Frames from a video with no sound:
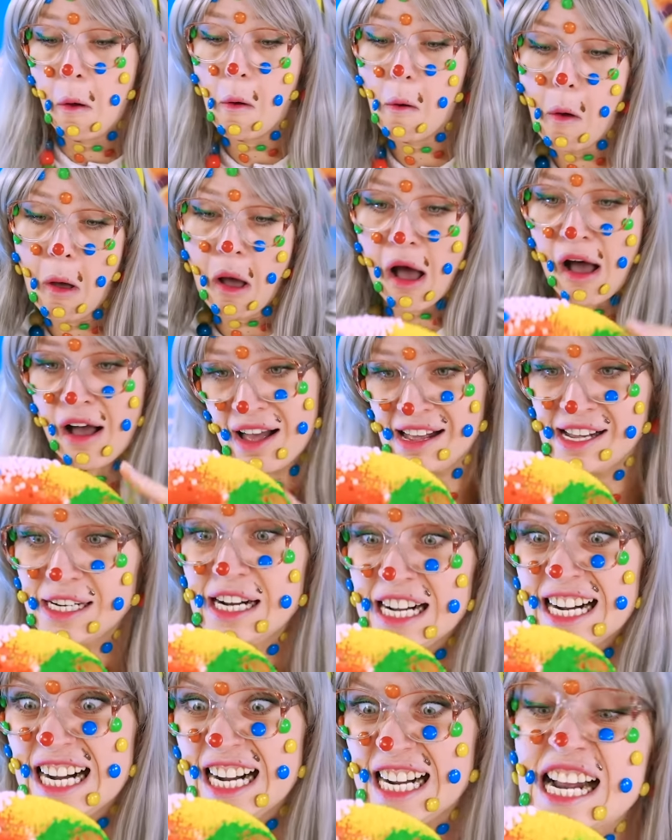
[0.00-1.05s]
Oh,
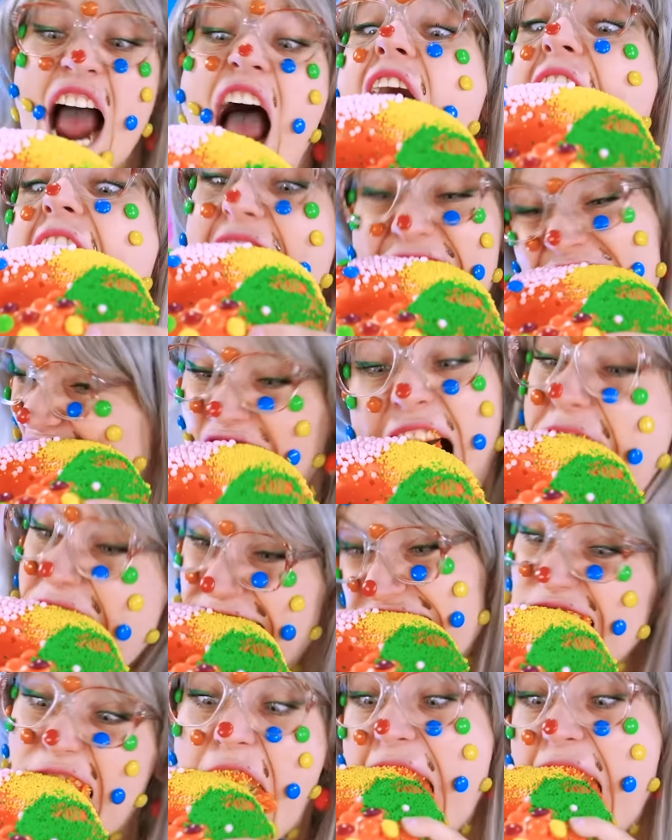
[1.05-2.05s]
yeah! Um, nom,